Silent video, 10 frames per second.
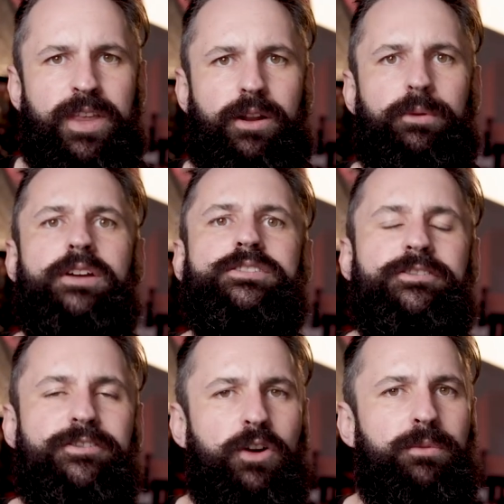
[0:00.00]
And I'm going to
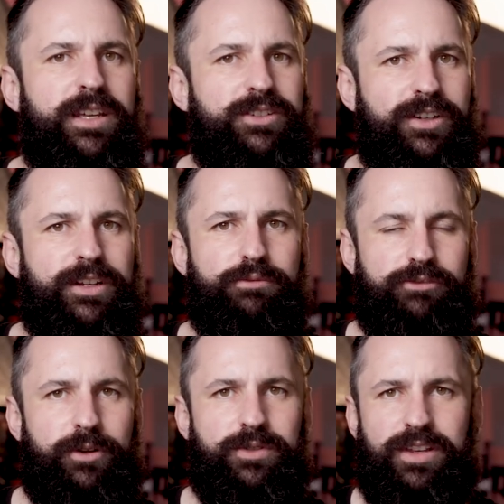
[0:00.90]
film the entire
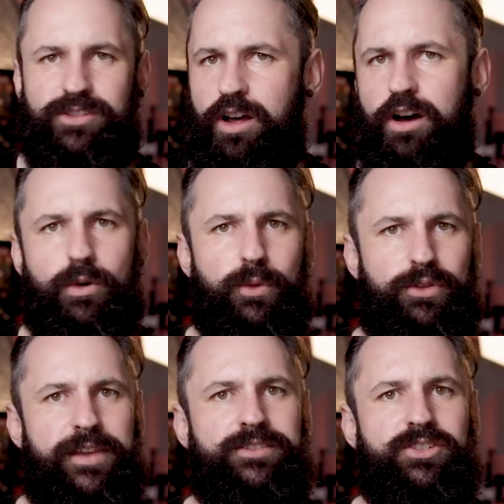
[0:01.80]
process, the whole
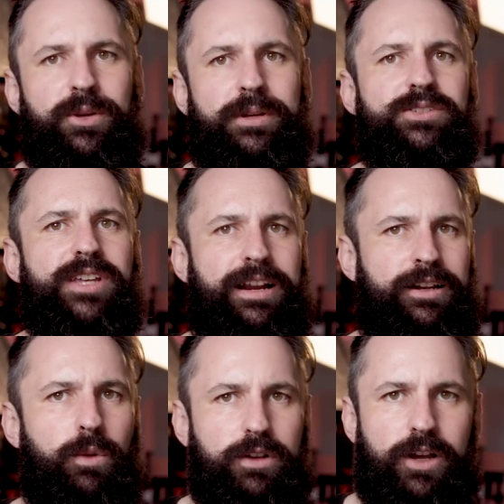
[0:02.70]
thing to show
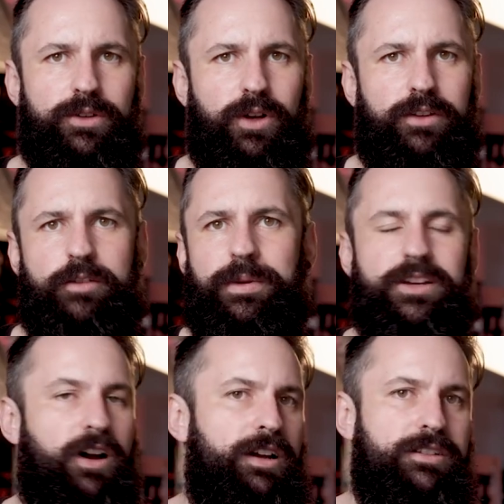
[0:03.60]
exactly what goes on. They've been
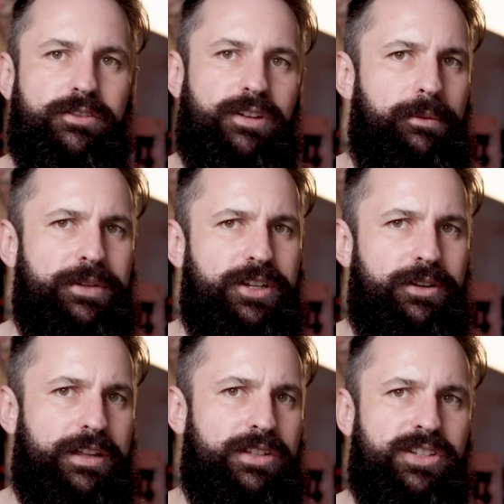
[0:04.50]
kind enough to let me
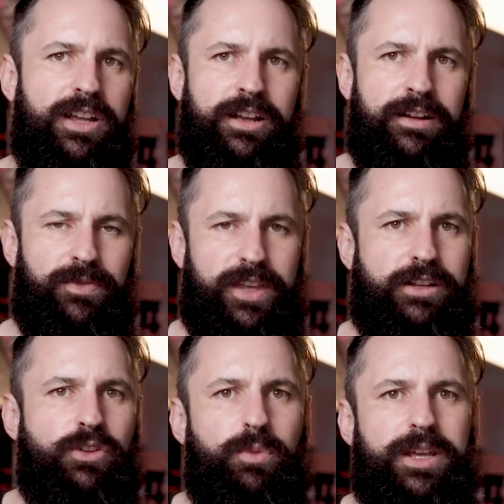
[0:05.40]
do this. And
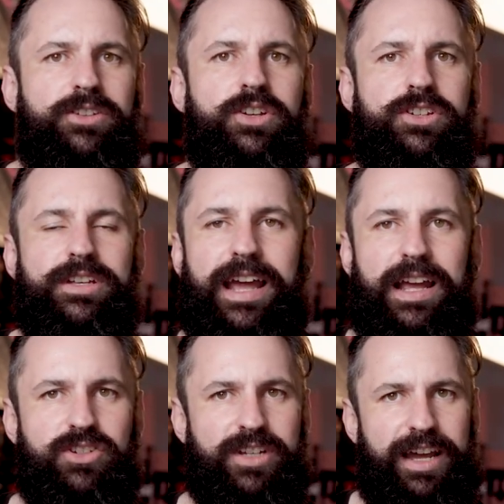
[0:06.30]
I thought it'd be a good
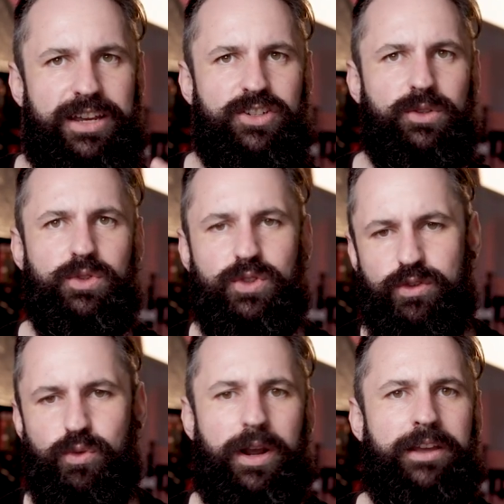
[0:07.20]
educational sort
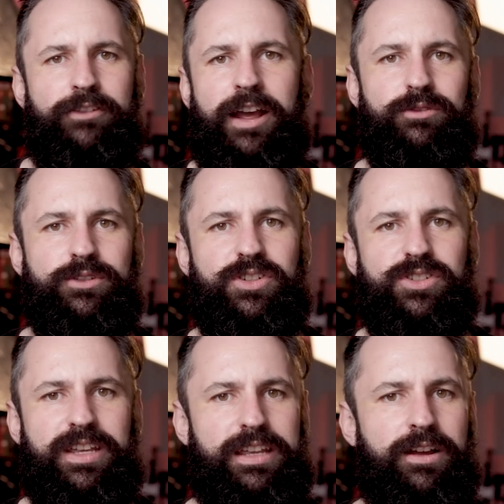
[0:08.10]
of way for everyone to
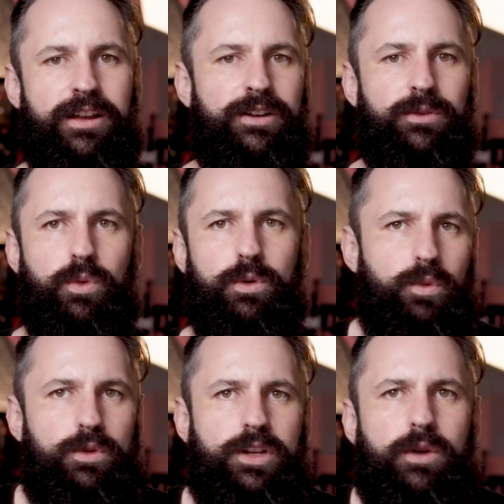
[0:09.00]
see, you
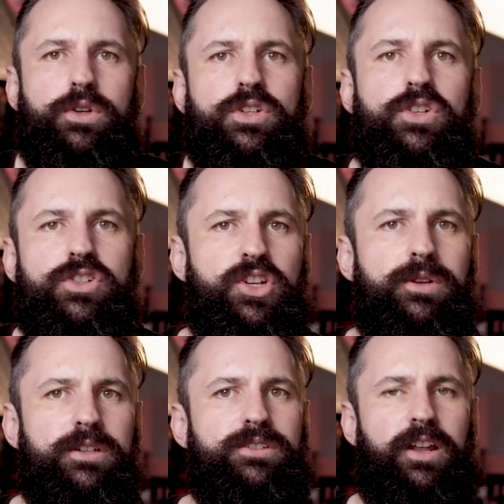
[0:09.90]
know, what a good
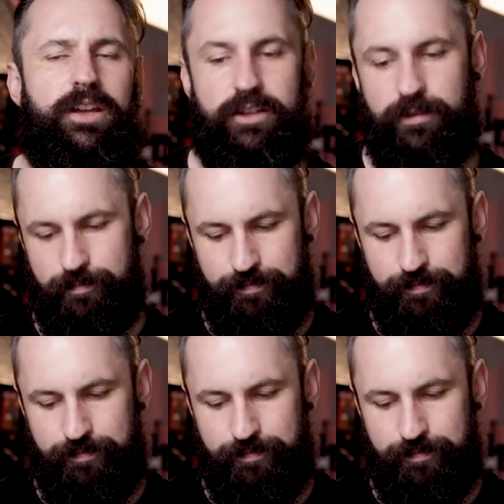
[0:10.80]
shoot looks like.